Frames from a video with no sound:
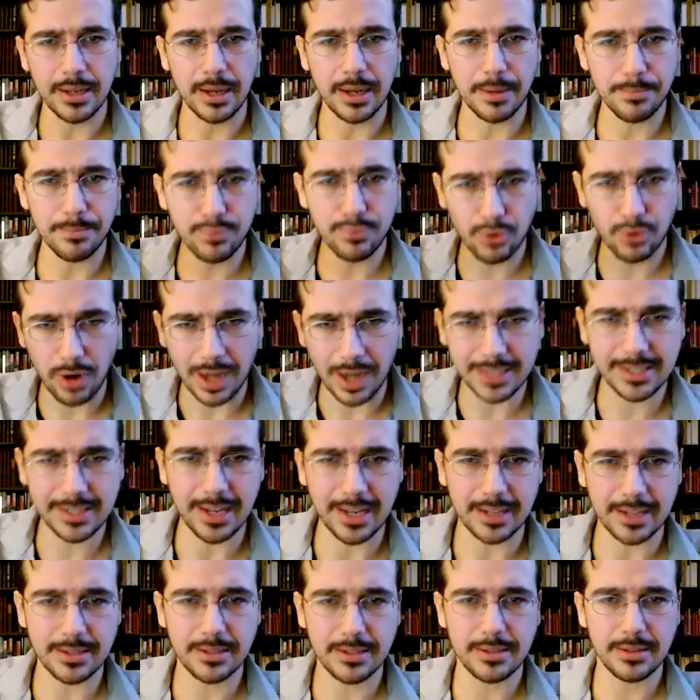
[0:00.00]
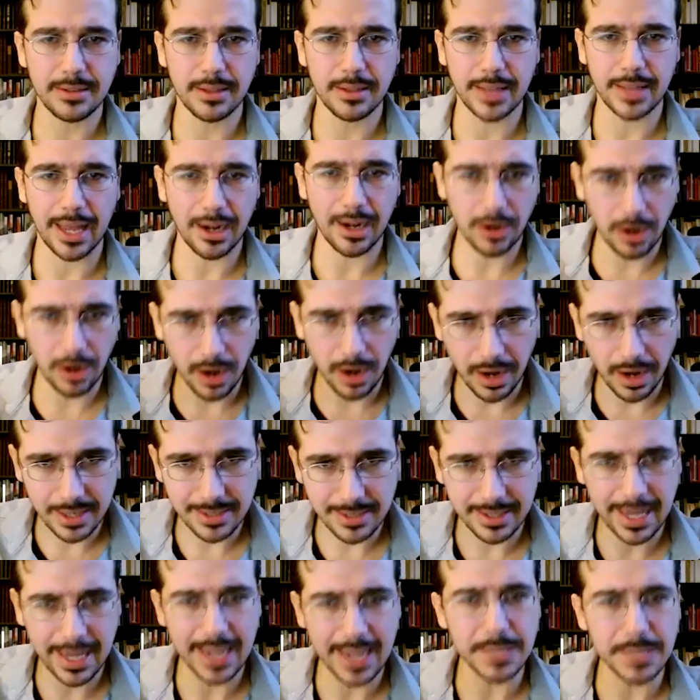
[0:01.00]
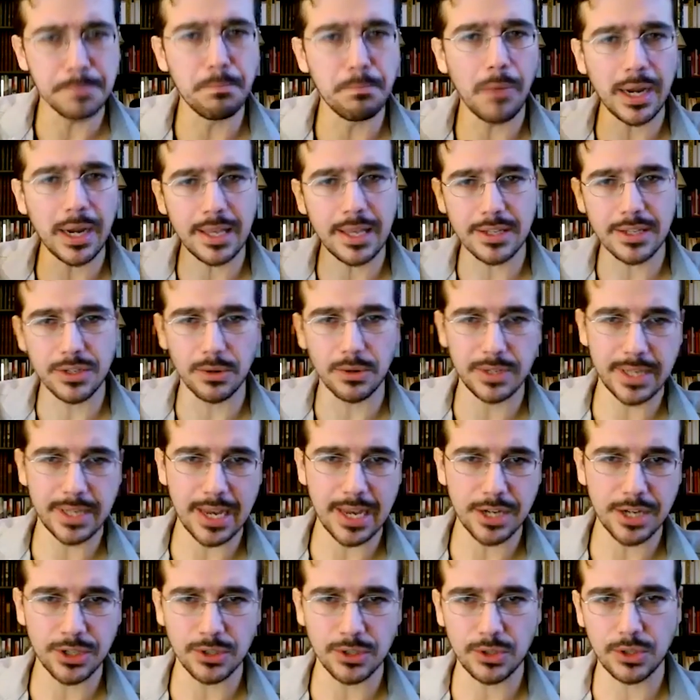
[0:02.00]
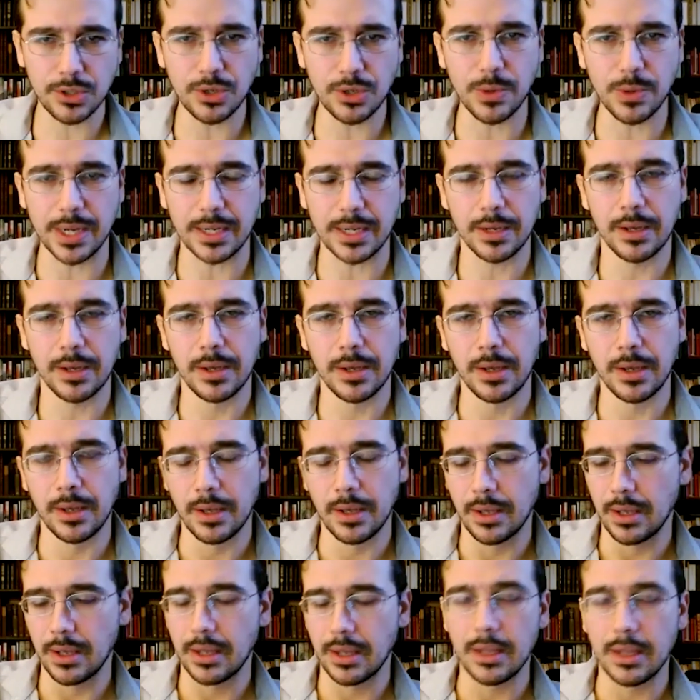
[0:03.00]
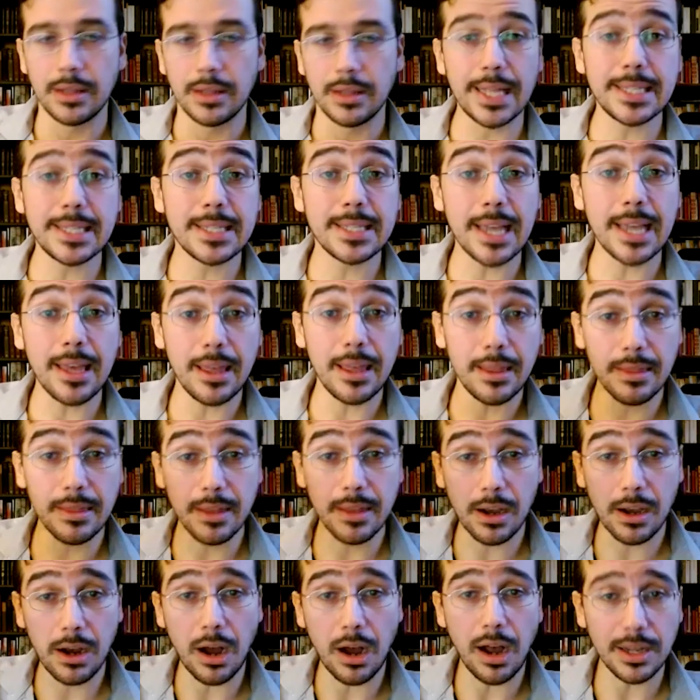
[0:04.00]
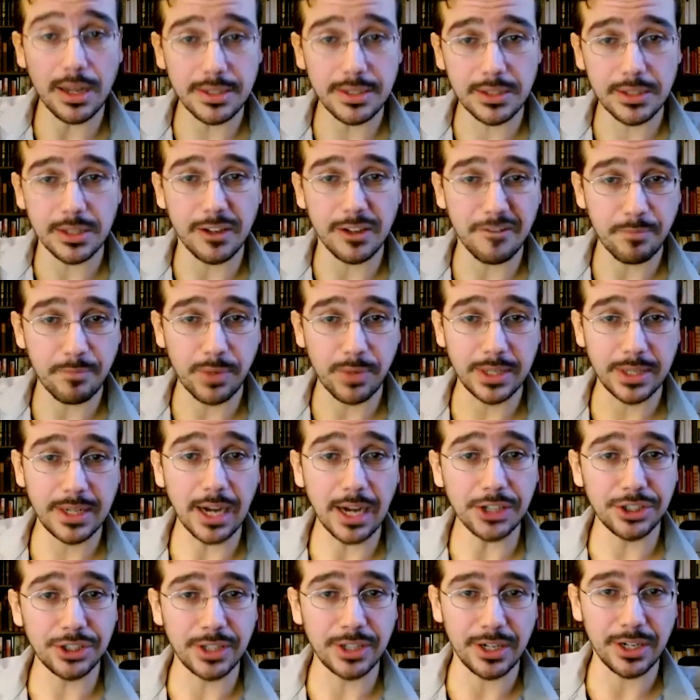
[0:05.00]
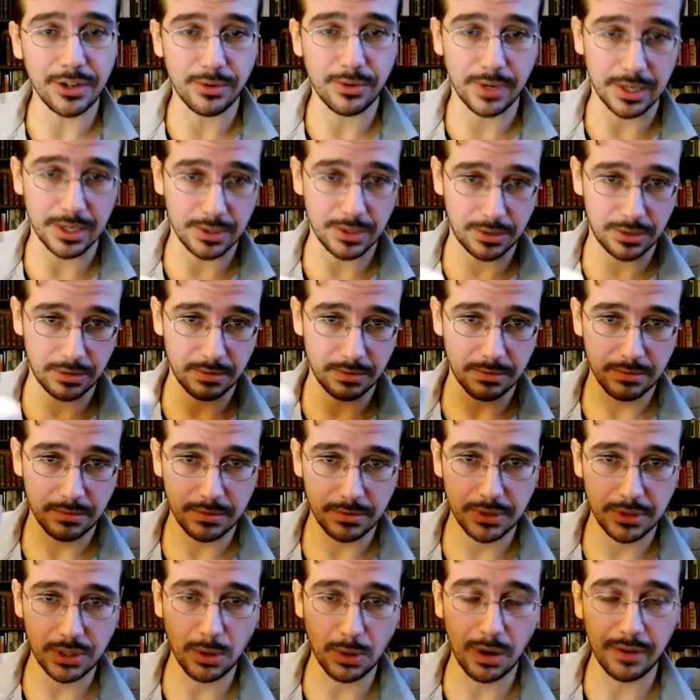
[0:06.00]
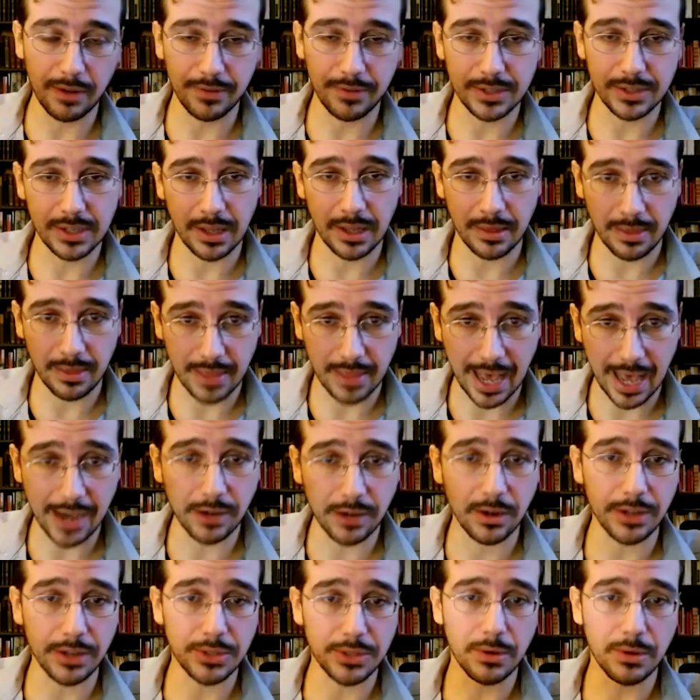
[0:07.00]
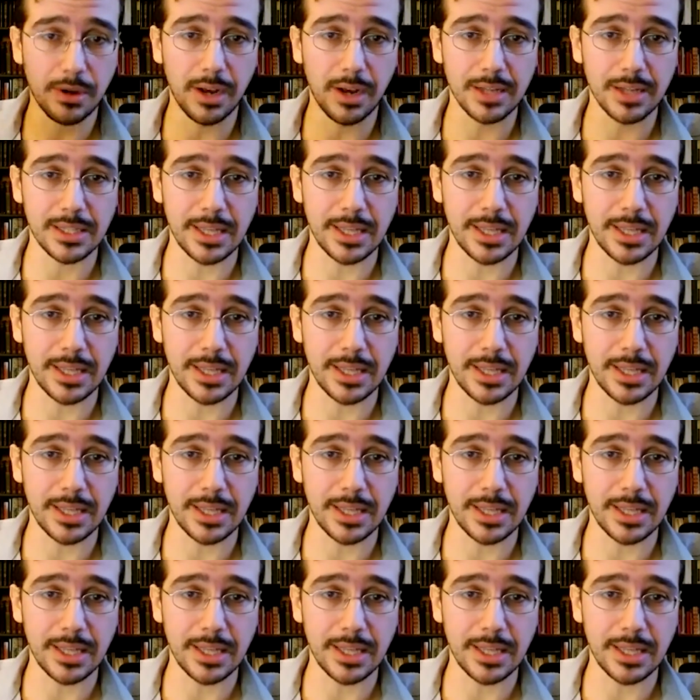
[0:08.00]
process that has money associations to it. Let's say the costs of production increase, so all of a sudden that could also cause the